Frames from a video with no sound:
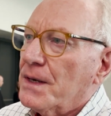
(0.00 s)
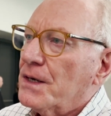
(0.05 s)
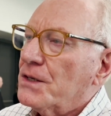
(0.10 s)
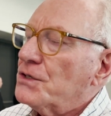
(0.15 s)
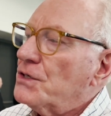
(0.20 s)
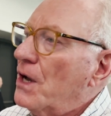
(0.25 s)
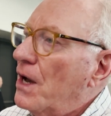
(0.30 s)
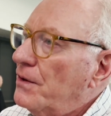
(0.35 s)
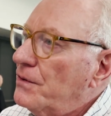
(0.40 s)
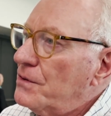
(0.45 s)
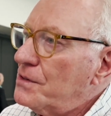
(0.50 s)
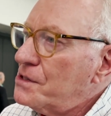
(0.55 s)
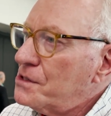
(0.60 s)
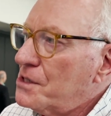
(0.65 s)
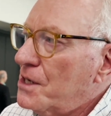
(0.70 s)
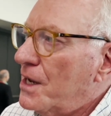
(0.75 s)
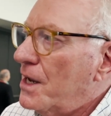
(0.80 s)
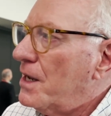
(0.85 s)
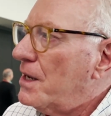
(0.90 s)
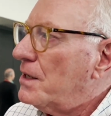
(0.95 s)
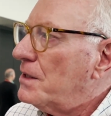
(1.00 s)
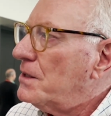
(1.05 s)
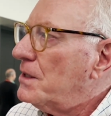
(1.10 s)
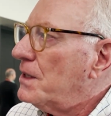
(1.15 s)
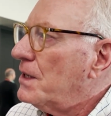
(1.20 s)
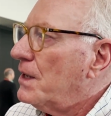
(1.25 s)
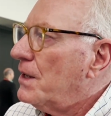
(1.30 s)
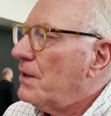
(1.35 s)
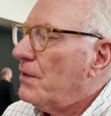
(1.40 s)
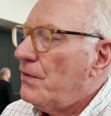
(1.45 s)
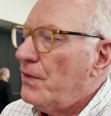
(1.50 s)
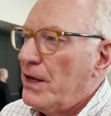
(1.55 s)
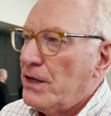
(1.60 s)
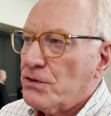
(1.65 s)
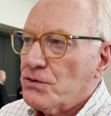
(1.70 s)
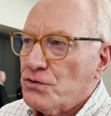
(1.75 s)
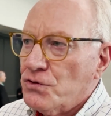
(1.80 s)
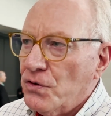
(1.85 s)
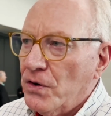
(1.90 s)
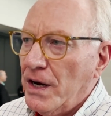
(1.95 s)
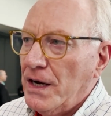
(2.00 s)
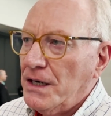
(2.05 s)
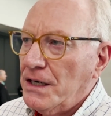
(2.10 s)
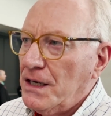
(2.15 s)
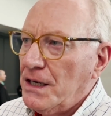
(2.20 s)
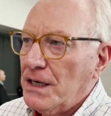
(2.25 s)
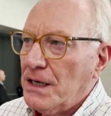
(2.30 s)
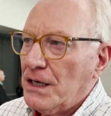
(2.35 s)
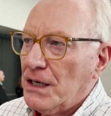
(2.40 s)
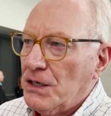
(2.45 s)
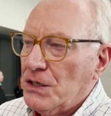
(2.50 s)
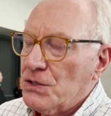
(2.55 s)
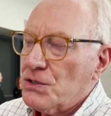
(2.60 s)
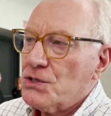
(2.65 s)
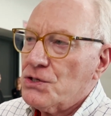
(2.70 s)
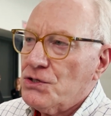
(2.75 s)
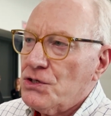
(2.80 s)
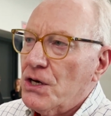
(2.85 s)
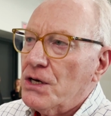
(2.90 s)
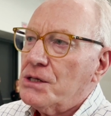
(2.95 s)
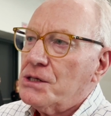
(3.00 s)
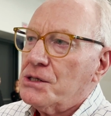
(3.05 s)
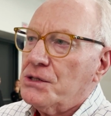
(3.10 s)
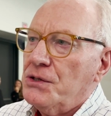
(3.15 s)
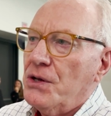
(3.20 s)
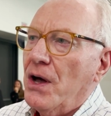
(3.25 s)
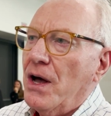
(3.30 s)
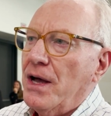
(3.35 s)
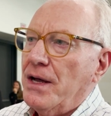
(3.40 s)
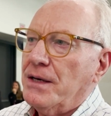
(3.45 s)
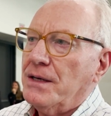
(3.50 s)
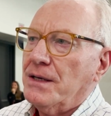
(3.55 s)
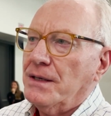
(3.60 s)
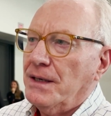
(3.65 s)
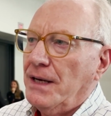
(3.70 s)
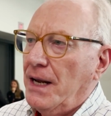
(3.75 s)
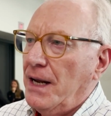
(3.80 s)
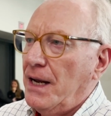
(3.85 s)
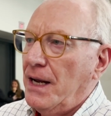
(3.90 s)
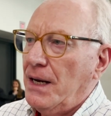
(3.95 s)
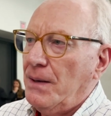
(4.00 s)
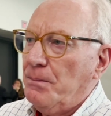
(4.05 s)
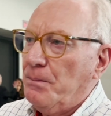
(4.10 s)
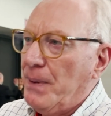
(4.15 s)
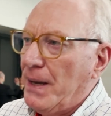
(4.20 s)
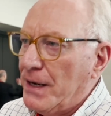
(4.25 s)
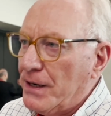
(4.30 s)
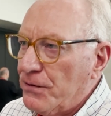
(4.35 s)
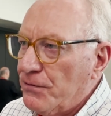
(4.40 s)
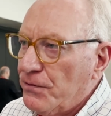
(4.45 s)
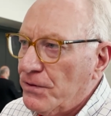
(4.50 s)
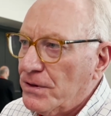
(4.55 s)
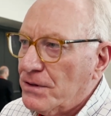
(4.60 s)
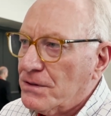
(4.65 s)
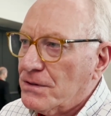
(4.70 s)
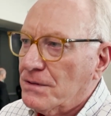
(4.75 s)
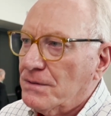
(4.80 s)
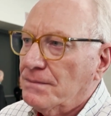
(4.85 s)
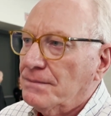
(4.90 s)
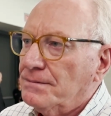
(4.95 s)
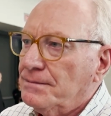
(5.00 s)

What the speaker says: to understand that training is just not a benefit,